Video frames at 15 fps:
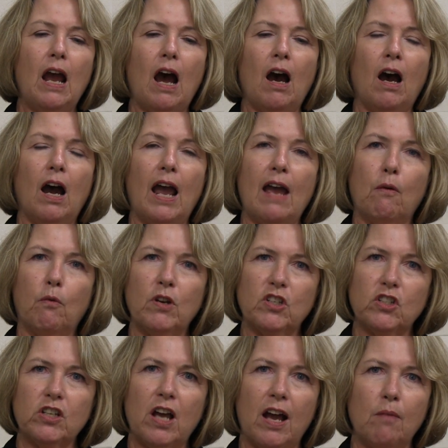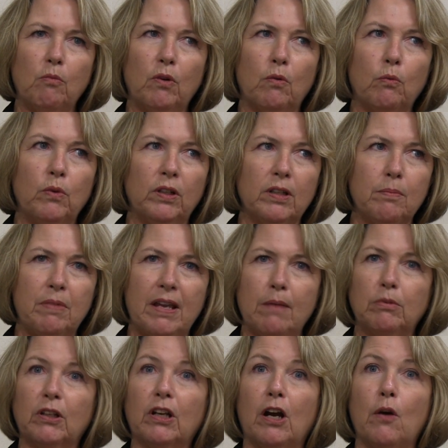at which time we'll really be
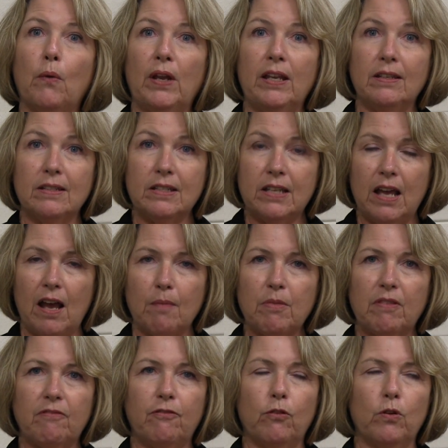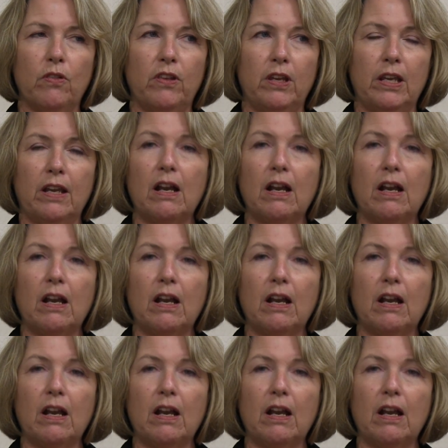able to go in depth for the